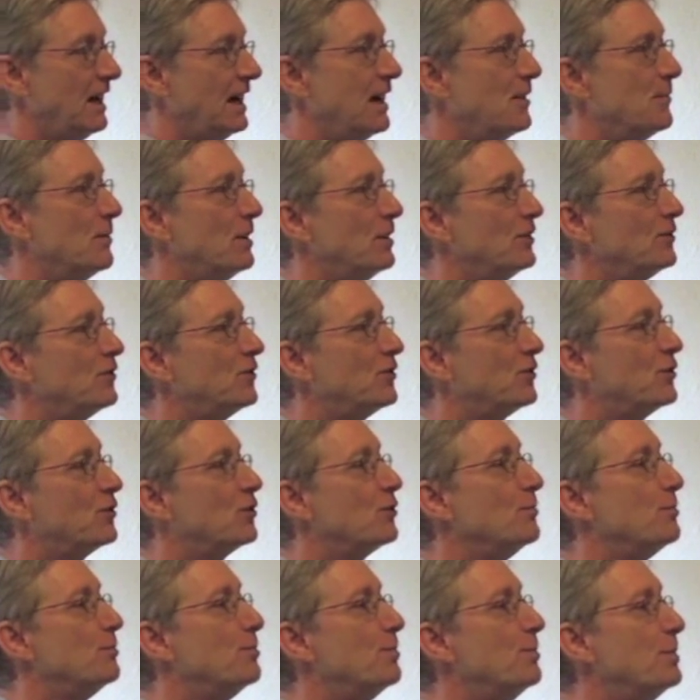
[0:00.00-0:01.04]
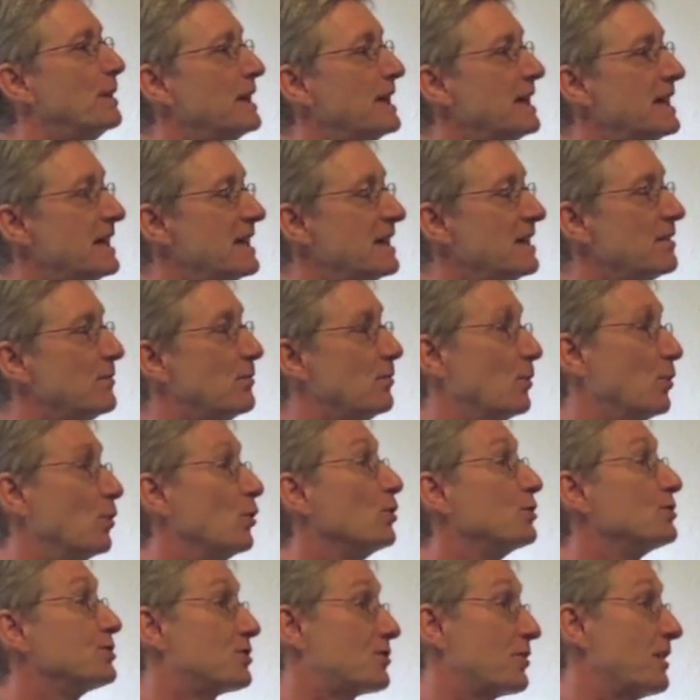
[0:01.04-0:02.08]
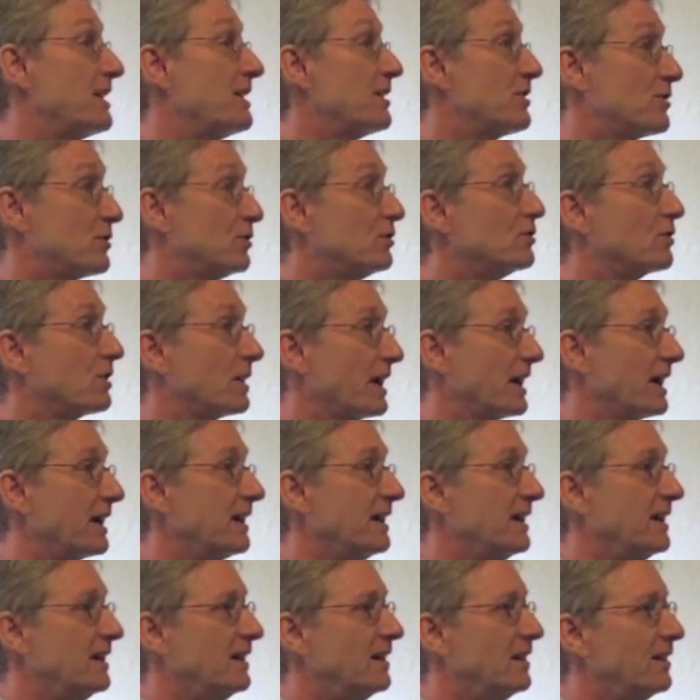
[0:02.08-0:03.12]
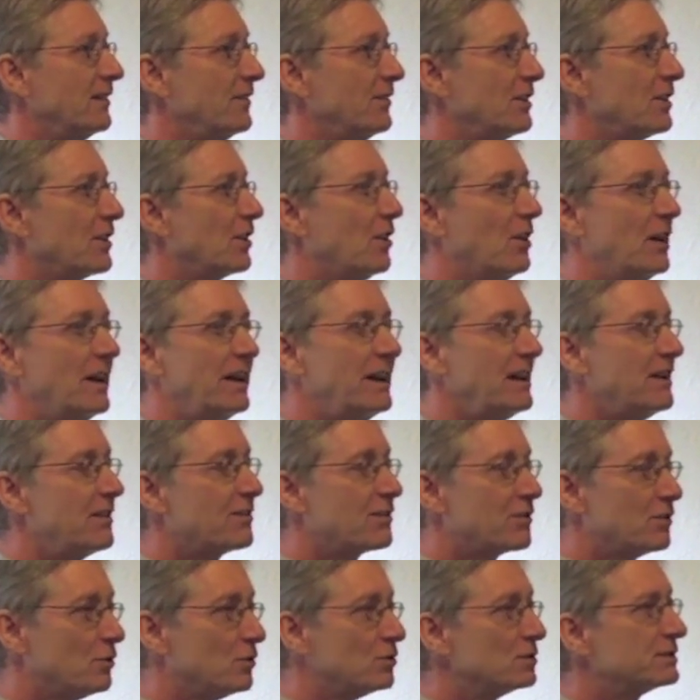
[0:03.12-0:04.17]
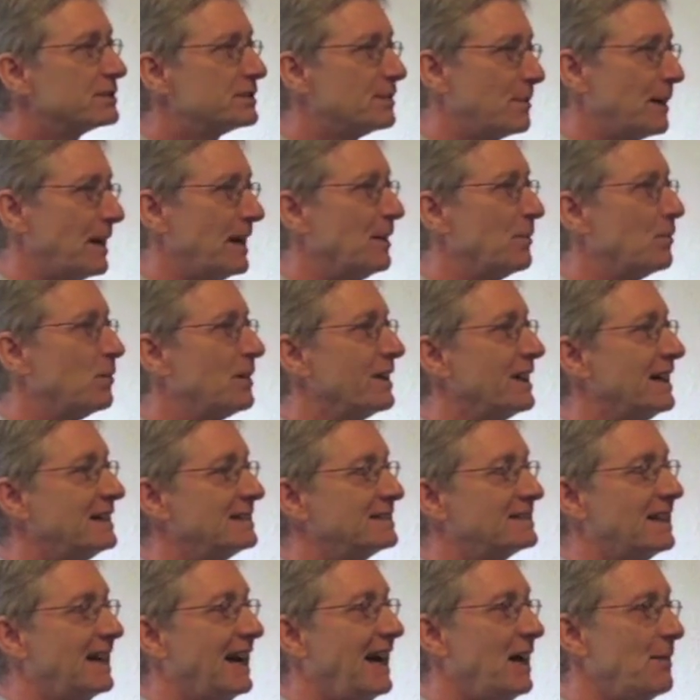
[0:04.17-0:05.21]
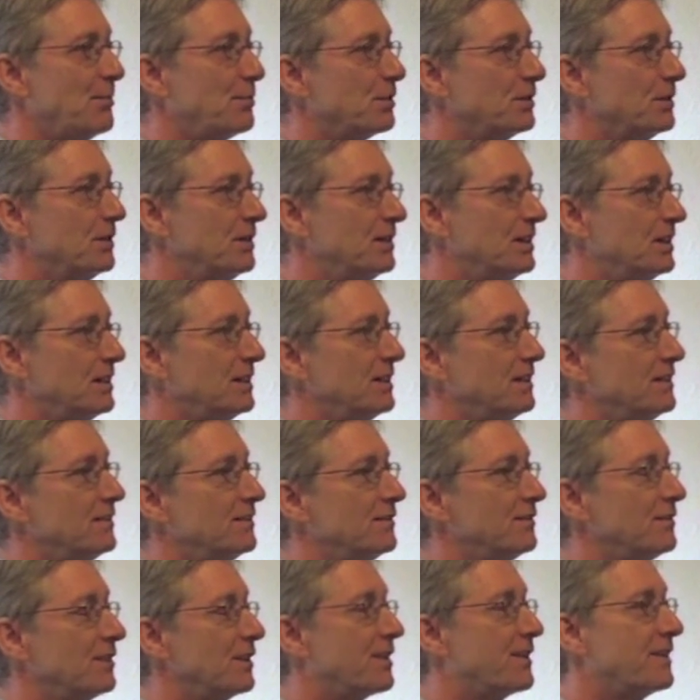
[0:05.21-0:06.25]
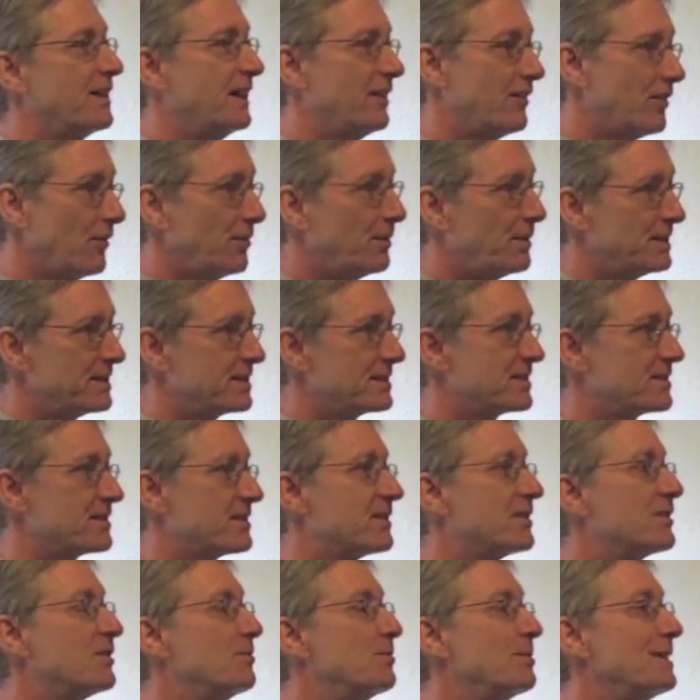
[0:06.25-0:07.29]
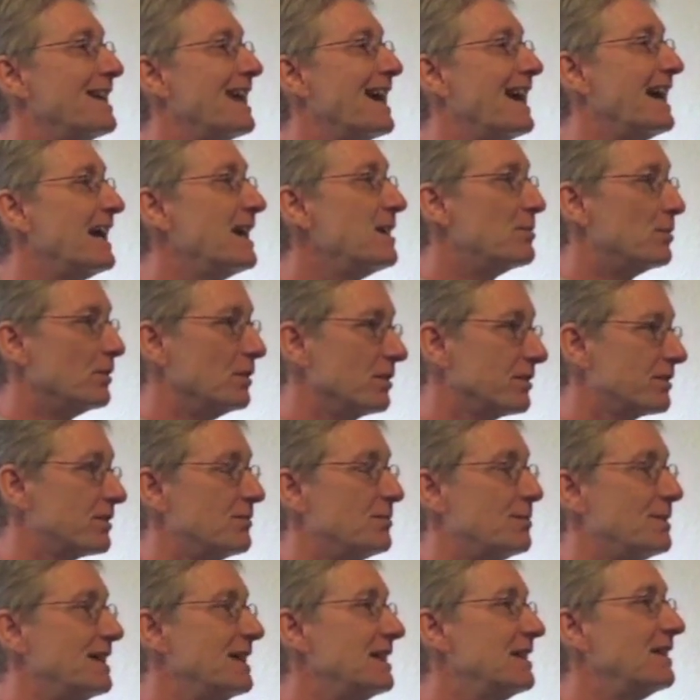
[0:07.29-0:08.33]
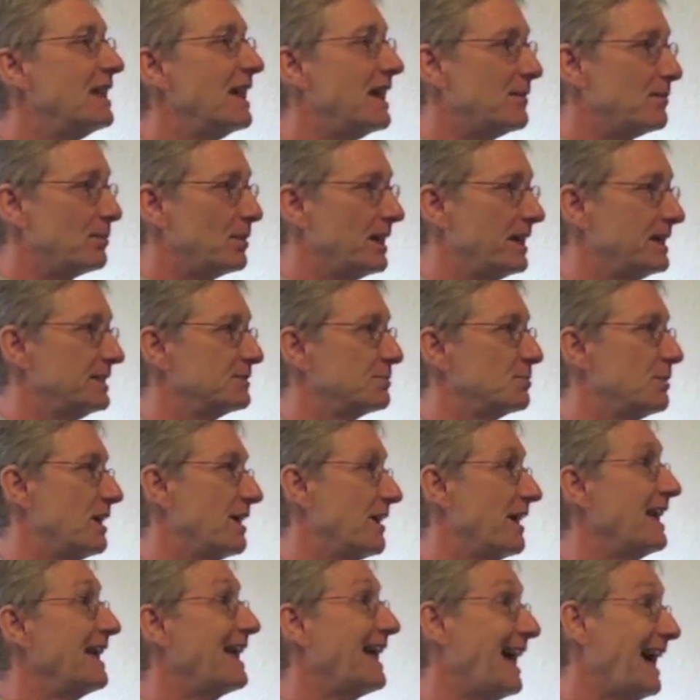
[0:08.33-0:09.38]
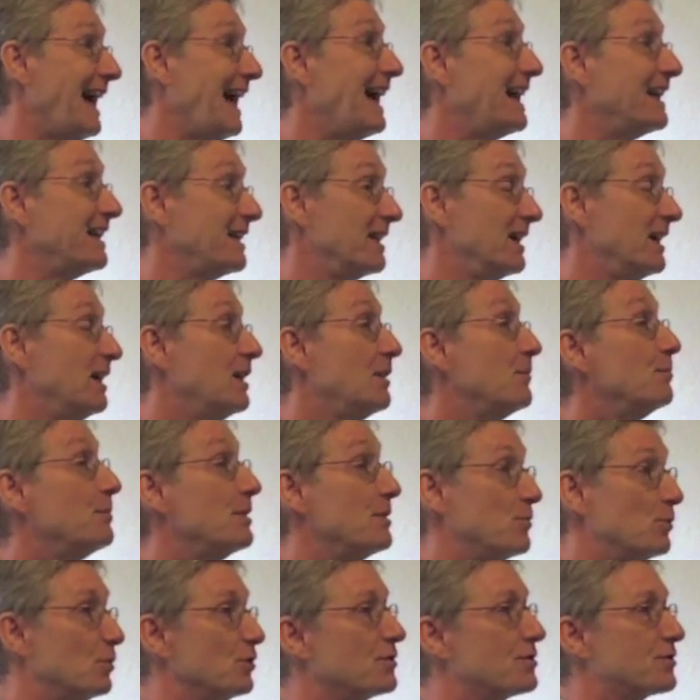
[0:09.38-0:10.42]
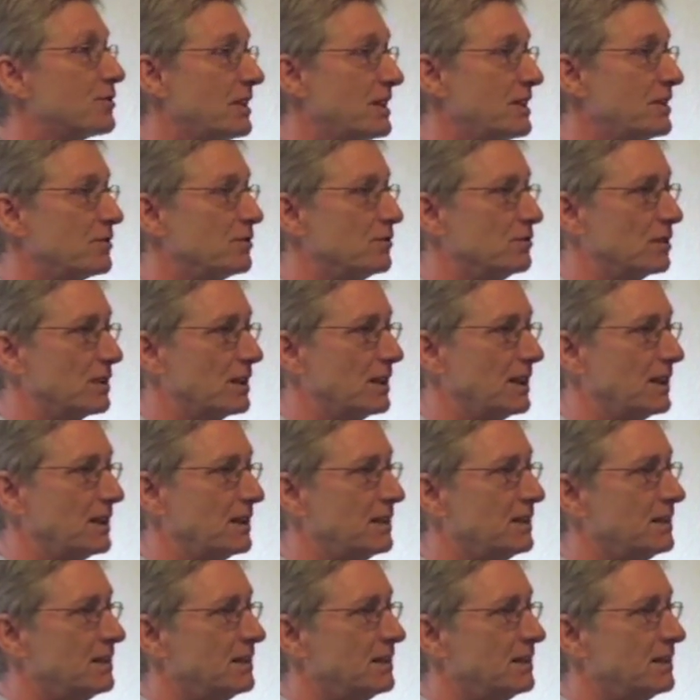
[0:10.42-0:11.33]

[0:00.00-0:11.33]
to be more straight talking. Have you got any thoughts about what has to happen for therapists to be able to be in that place where they can be more straight talking?